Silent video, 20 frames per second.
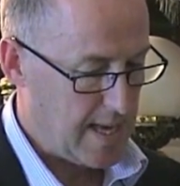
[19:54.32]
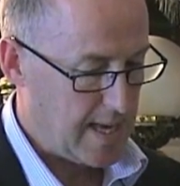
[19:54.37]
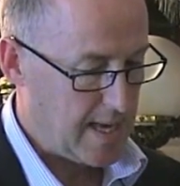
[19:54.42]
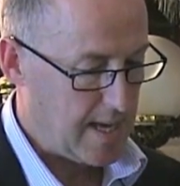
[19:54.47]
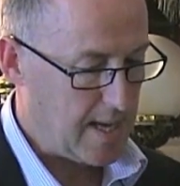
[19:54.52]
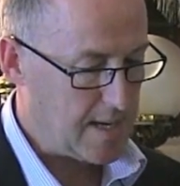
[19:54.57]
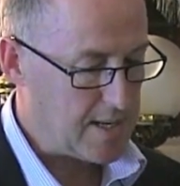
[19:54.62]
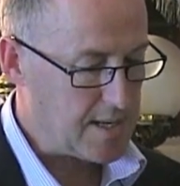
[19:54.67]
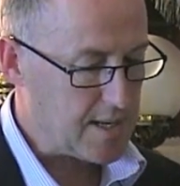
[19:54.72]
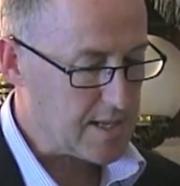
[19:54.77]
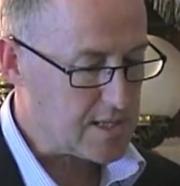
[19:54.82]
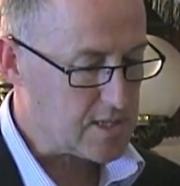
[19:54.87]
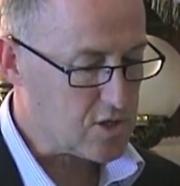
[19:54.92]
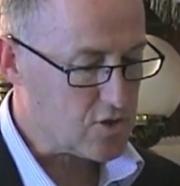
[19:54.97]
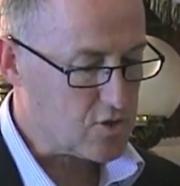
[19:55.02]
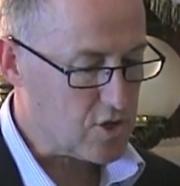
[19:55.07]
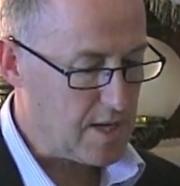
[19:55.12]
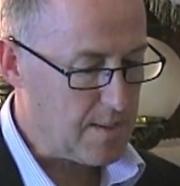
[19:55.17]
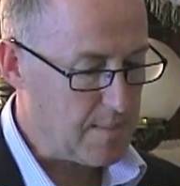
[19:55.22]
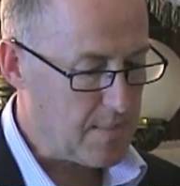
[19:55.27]
in an
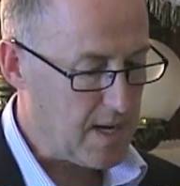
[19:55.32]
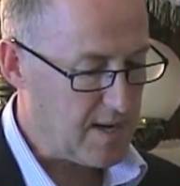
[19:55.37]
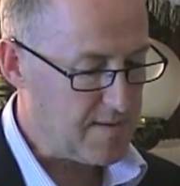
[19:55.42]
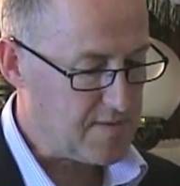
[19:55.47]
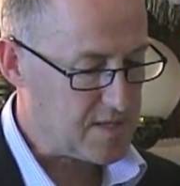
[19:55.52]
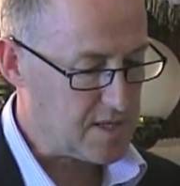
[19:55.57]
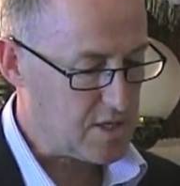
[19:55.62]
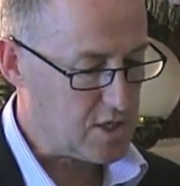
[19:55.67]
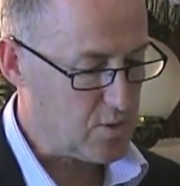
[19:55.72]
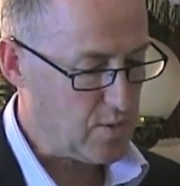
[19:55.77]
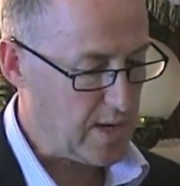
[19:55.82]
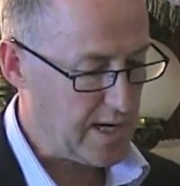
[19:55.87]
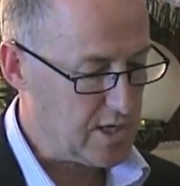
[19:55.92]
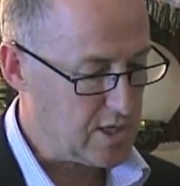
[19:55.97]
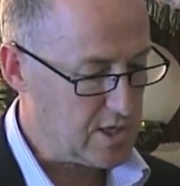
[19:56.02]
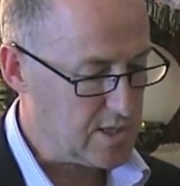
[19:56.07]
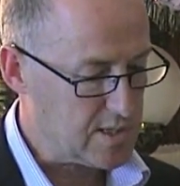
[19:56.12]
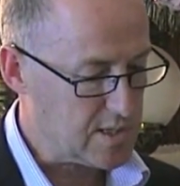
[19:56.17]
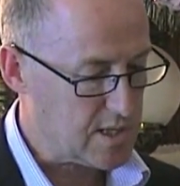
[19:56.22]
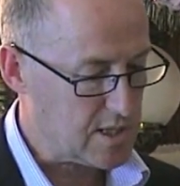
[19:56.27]
extreme life
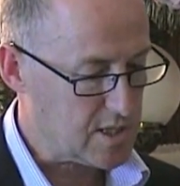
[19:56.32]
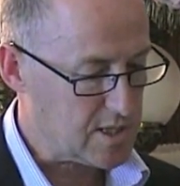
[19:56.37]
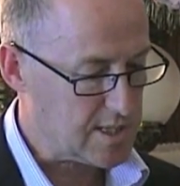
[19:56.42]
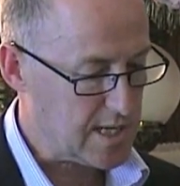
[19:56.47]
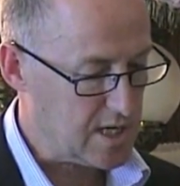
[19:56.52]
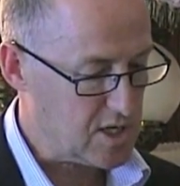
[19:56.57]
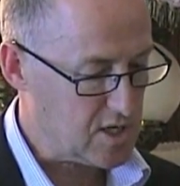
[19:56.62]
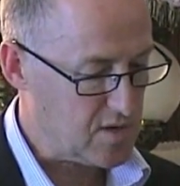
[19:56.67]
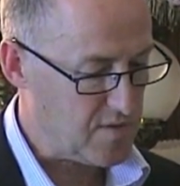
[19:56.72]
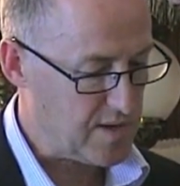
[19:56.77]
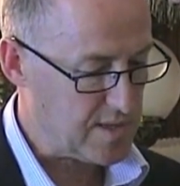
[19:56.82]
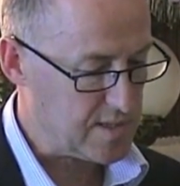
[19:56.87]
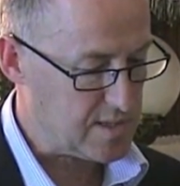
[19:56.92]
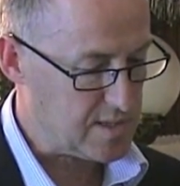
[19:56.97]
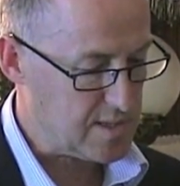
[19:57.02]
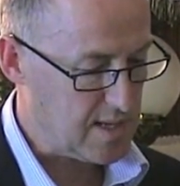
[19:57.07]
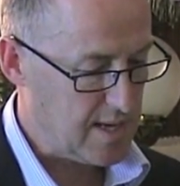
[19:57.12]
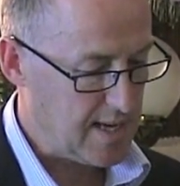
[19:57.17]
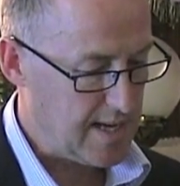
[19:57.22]
situation such as Auschwitz,